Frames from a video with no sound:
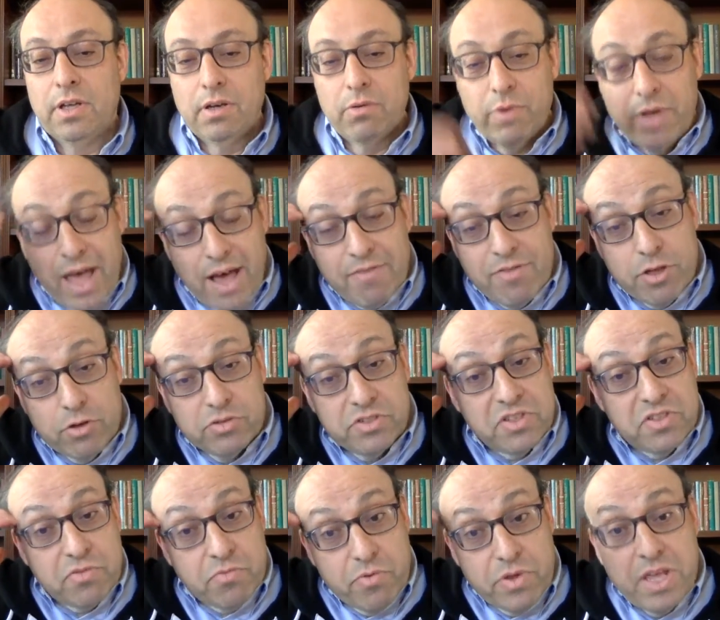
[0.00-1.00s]
we have those
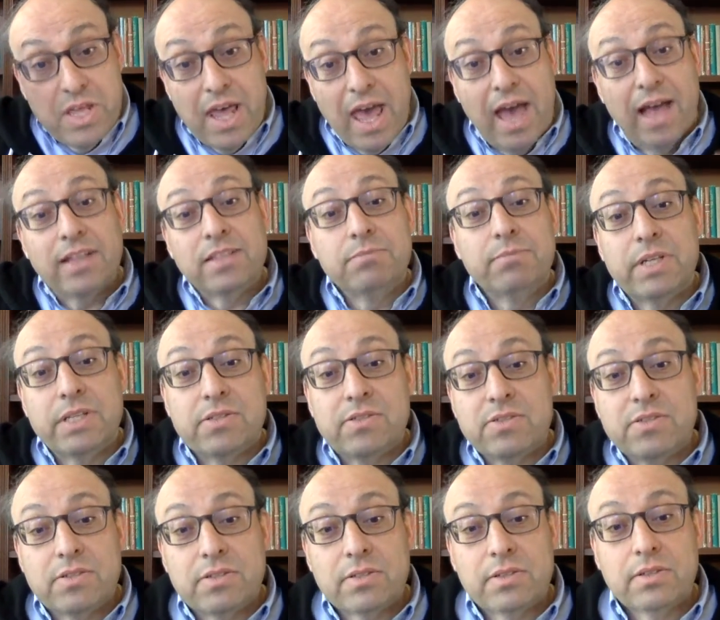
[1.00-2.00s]
three
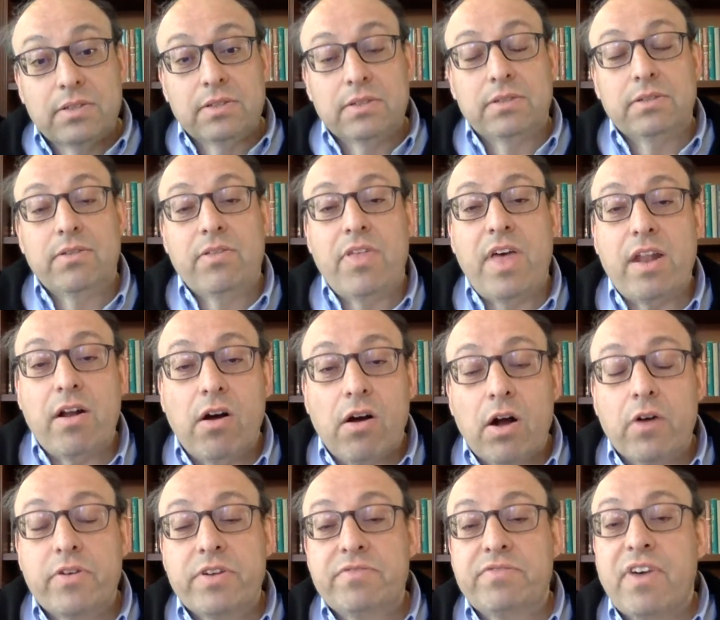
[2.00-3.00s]
elements that
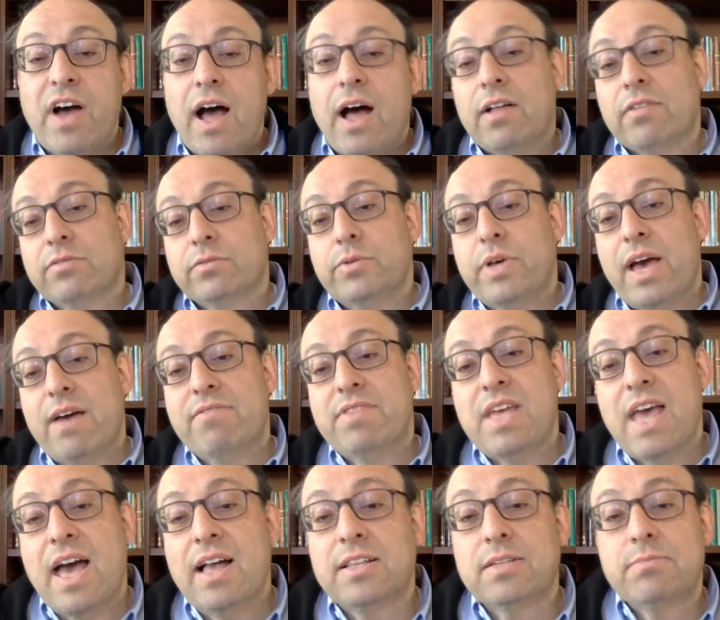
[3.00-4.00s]
are involved. We have
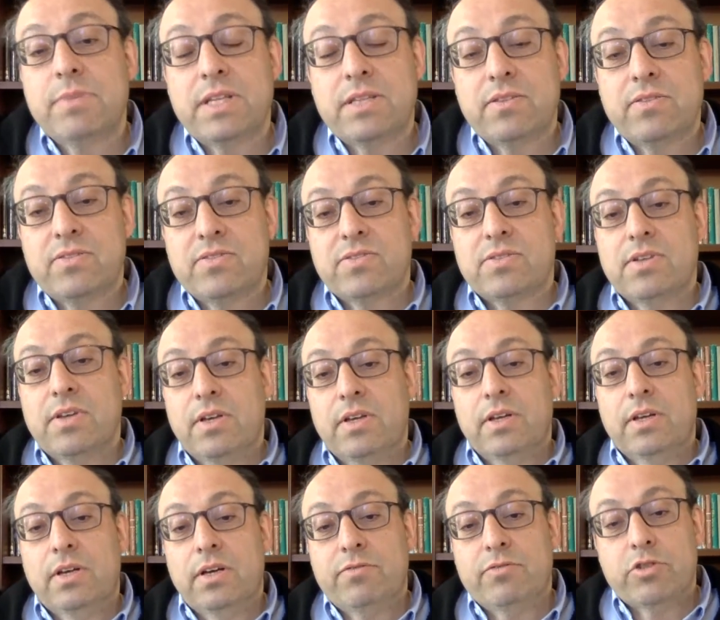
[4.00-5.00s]
the elements
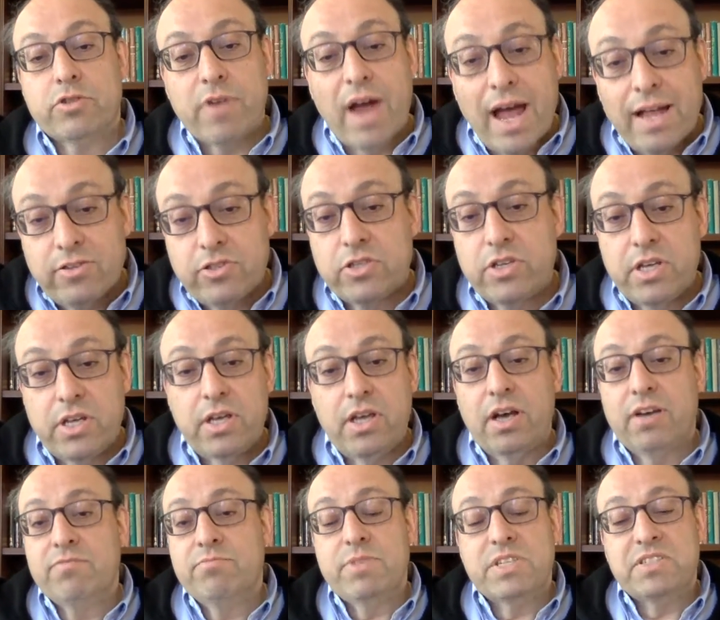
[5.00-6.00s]
of tragedy,
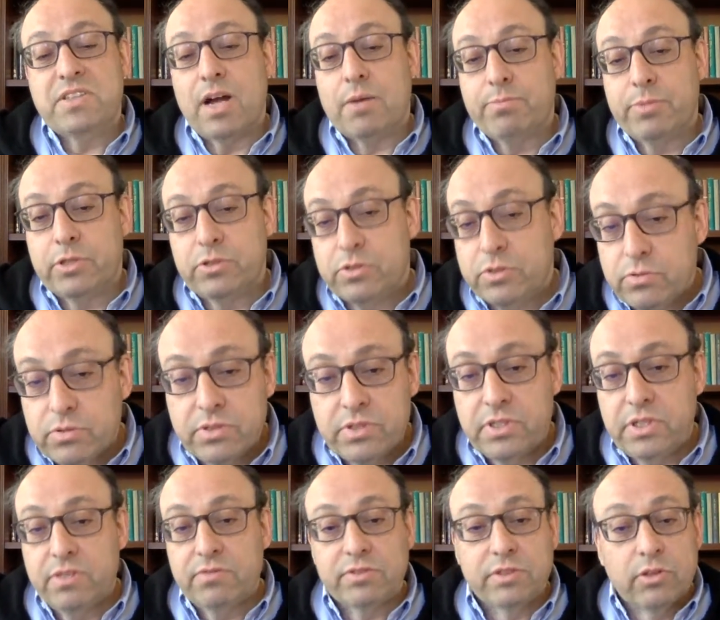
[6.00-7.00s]
of missed
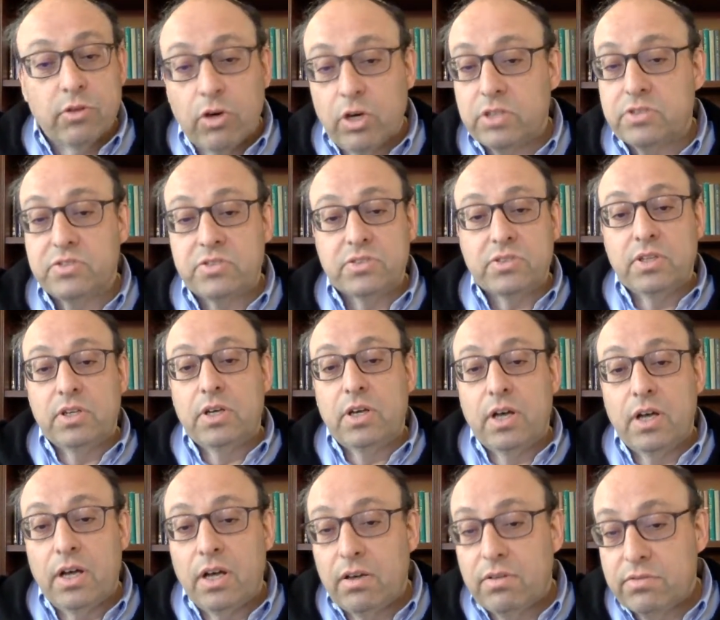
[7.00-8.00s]
opportunity, of loss,
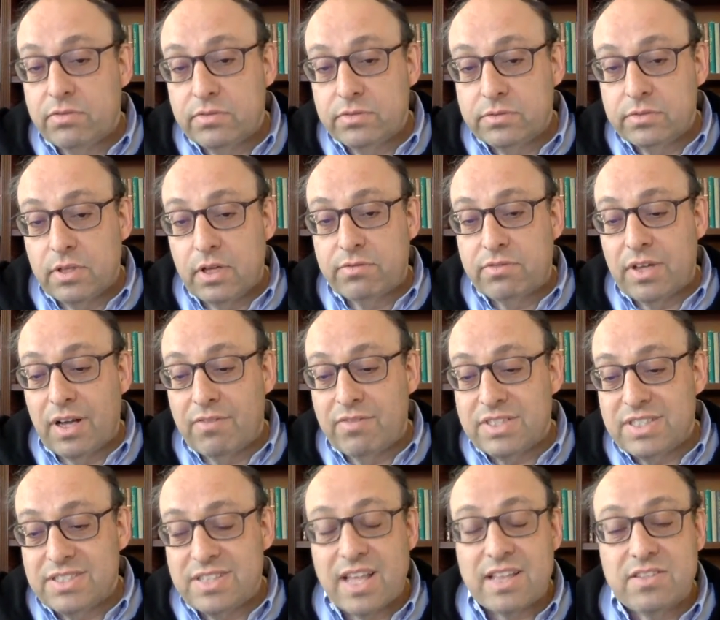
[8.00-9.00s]
of a
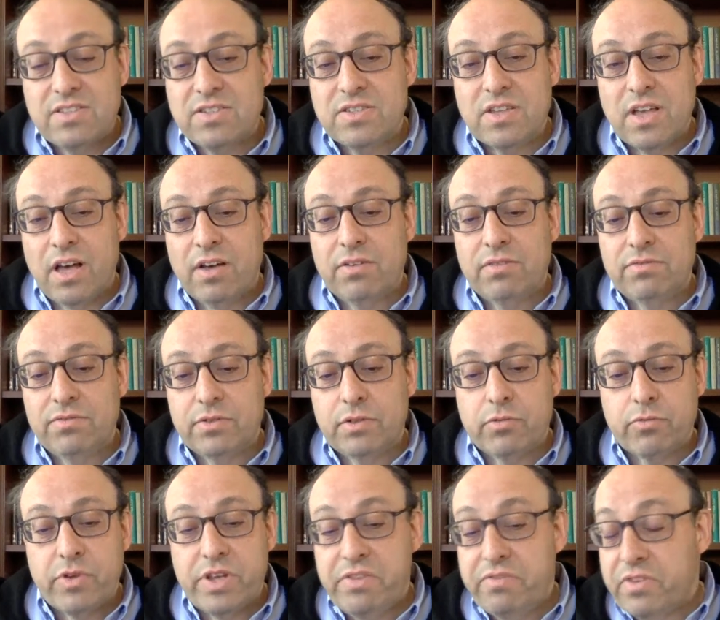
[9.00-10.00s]
sense of
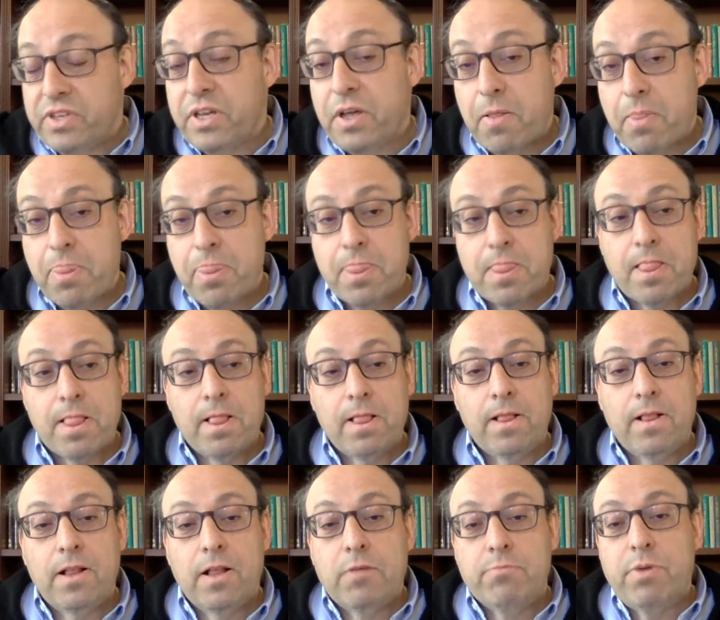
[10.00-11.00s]
grieving.
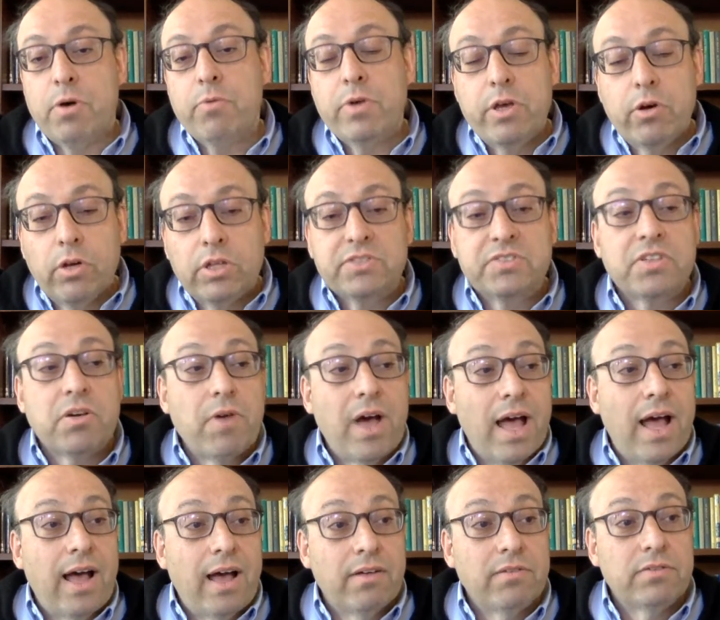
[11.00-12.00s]
But we also
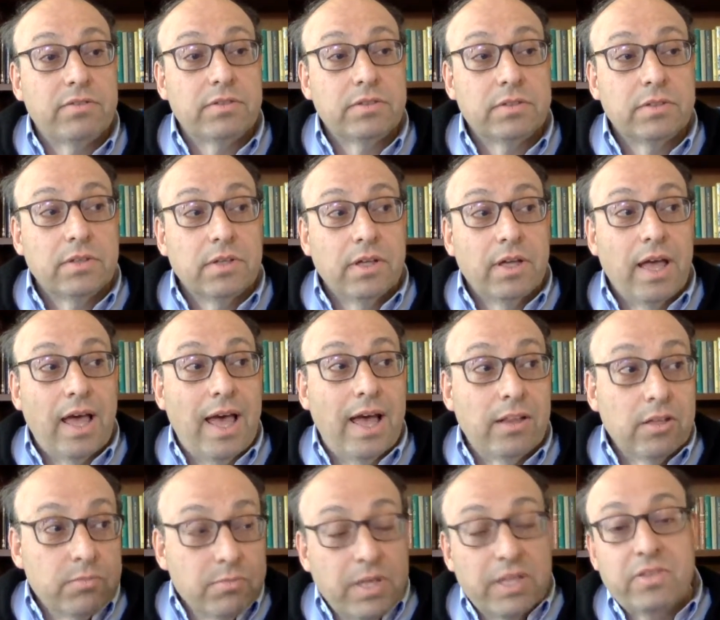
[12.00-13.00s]
have
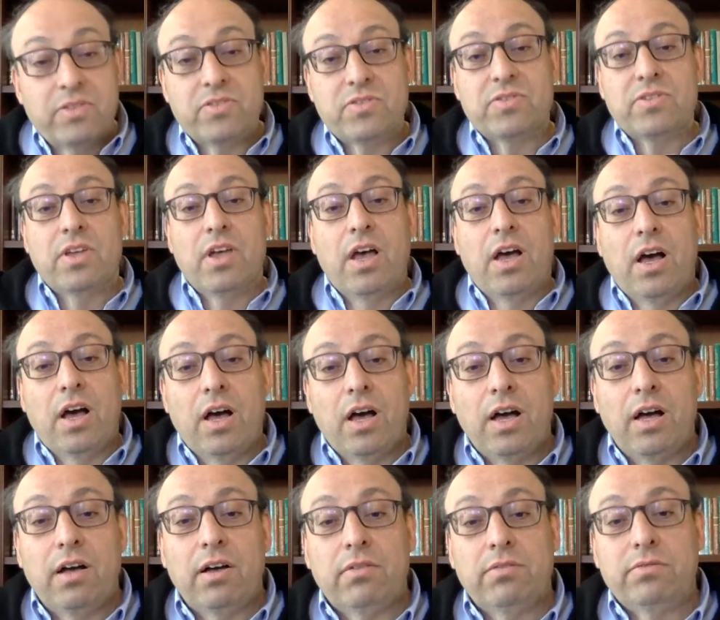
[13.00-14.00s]
elements
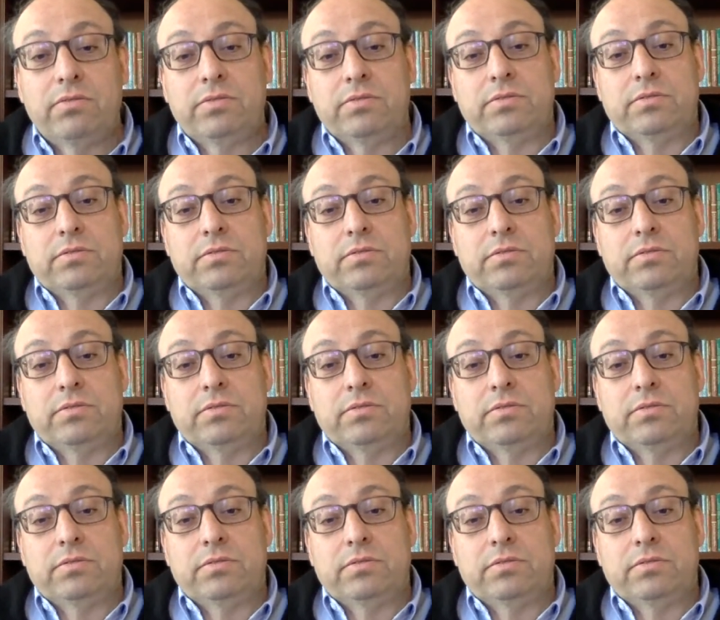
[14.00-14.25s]
of